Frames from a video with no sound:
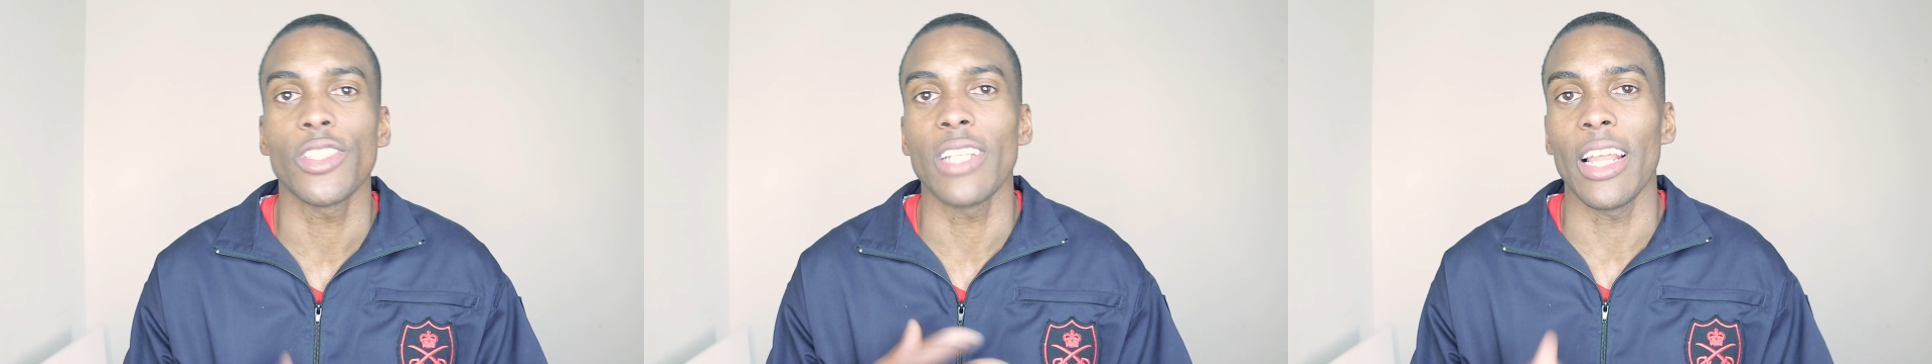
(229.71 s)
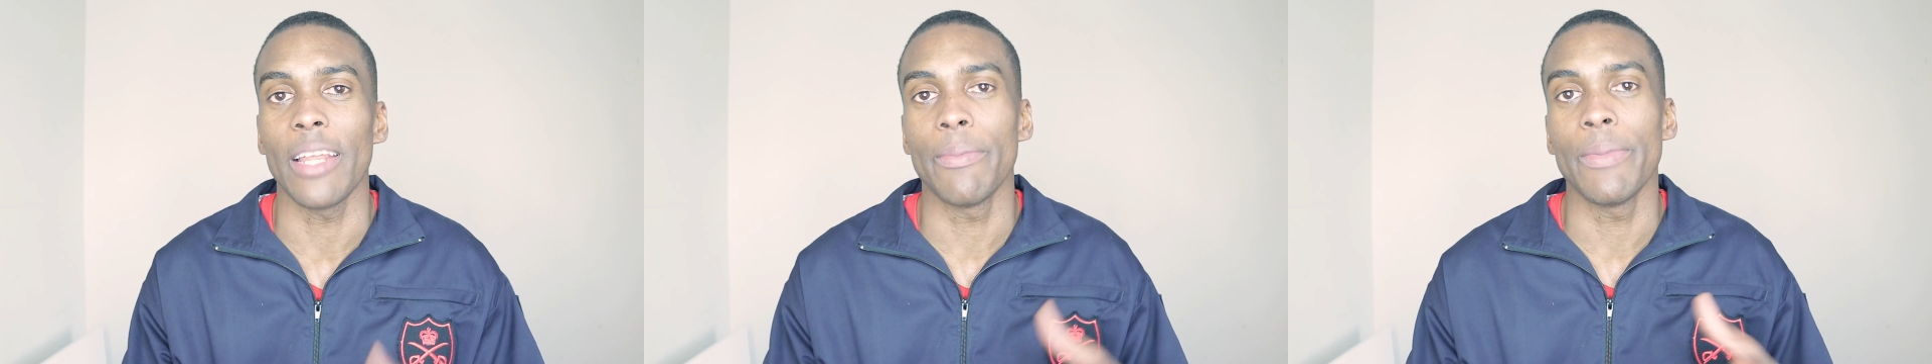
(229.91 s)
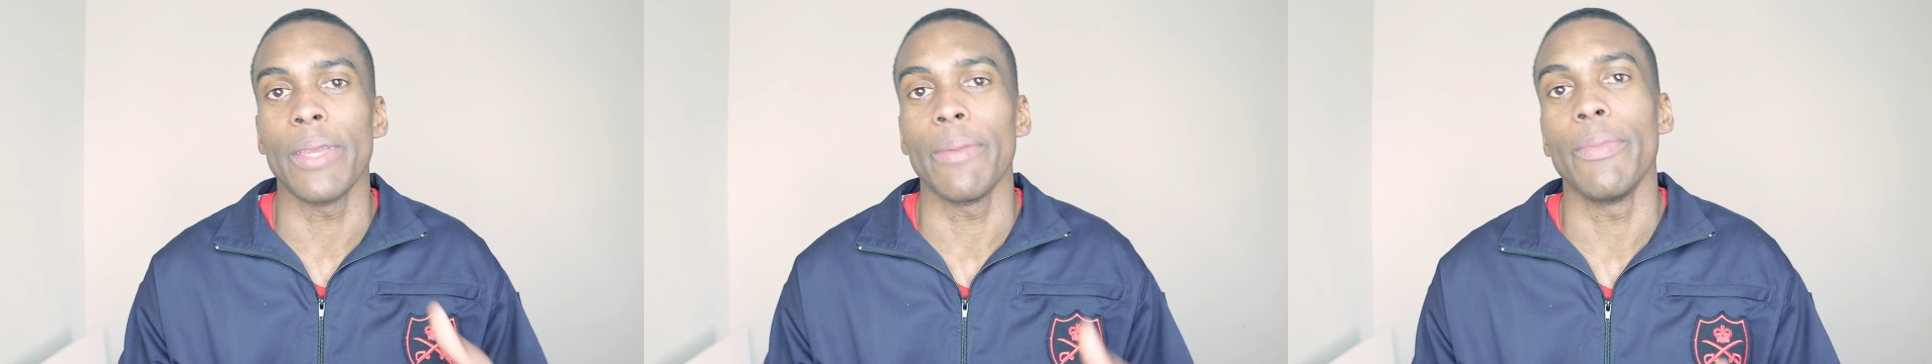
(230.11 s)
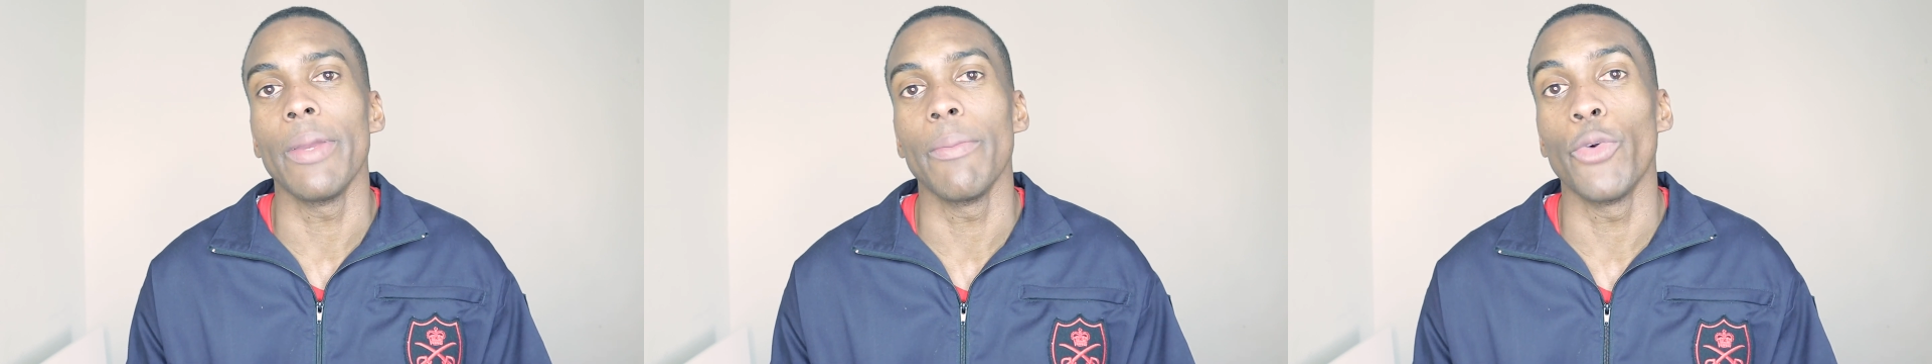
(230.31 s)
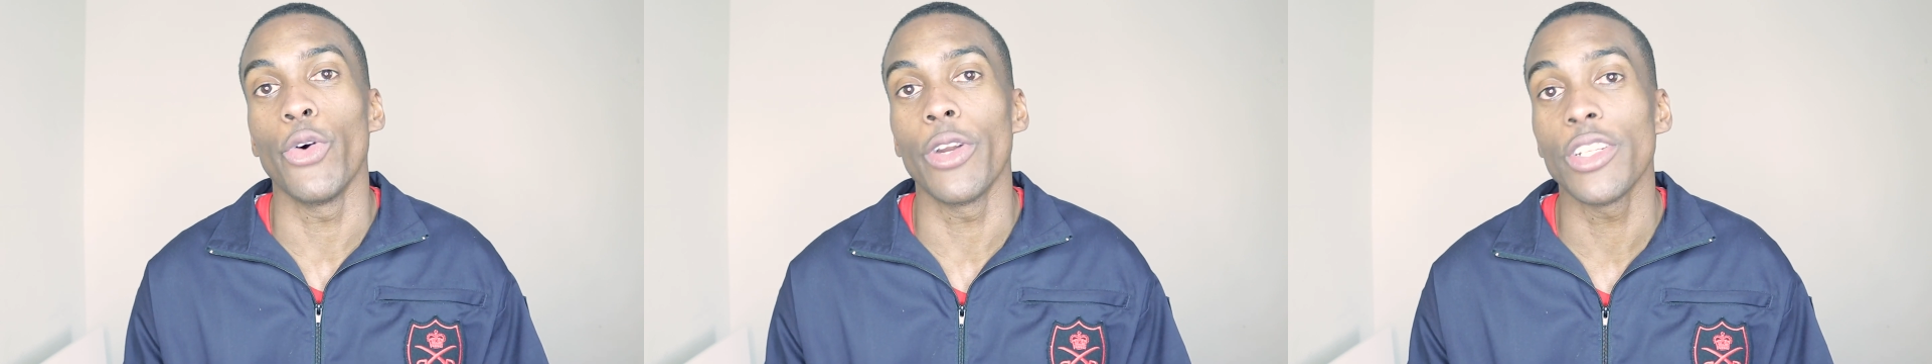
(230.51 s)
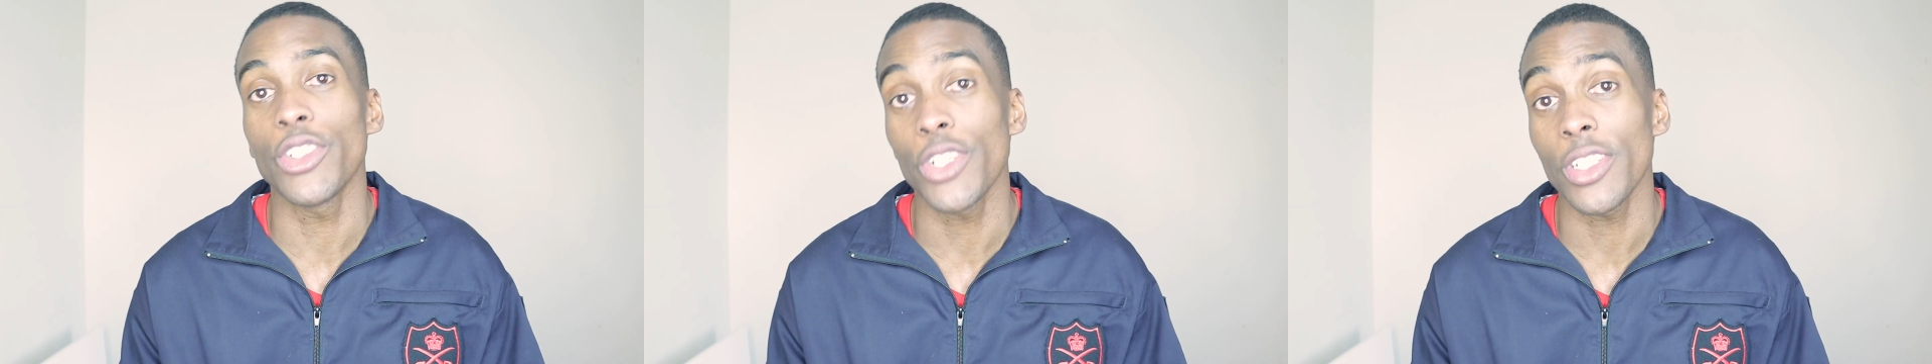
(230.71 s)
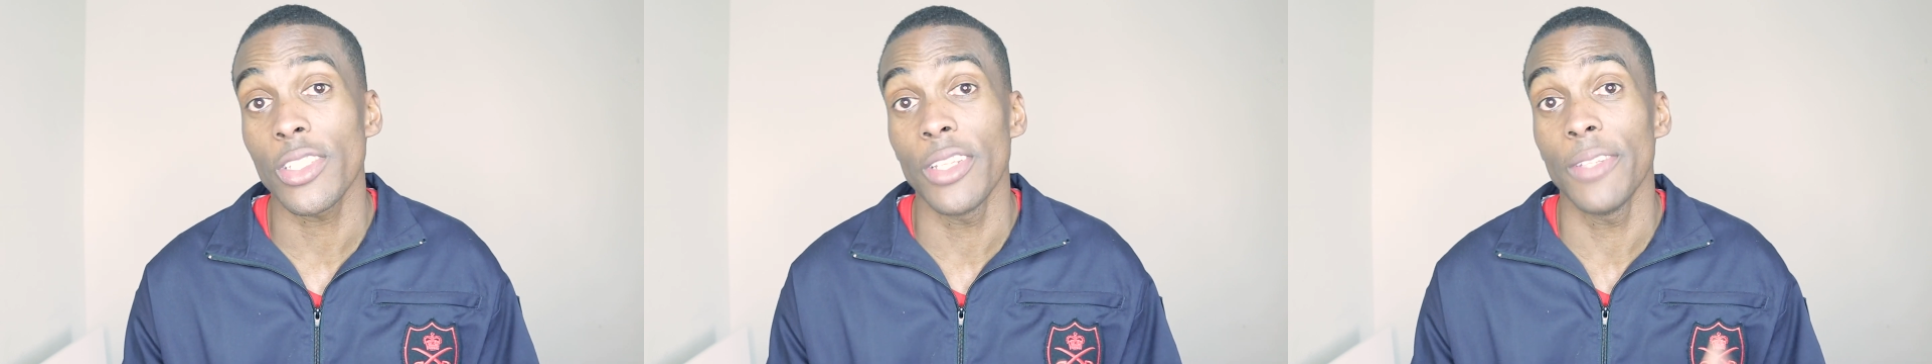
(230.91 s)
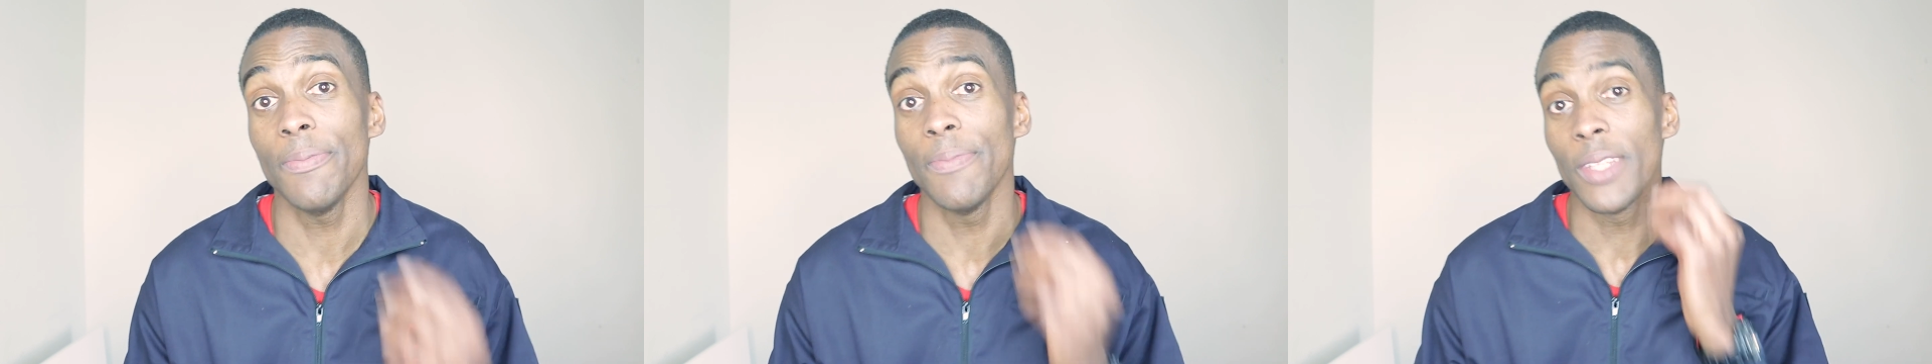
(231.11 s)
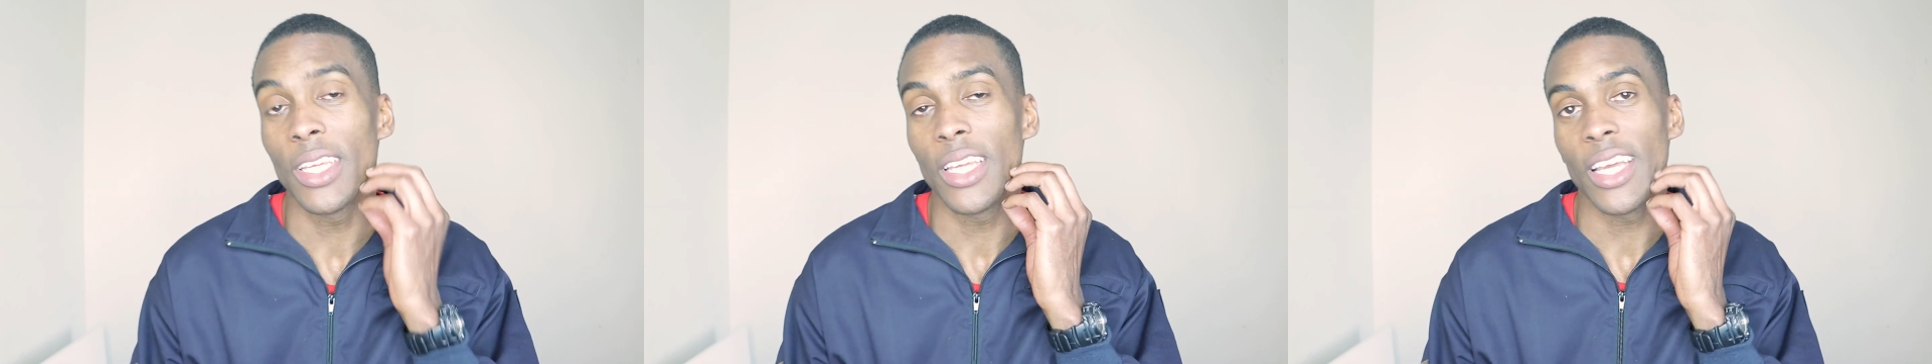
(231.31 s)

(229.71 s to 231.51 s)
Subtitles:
slightly be a bit more interesting.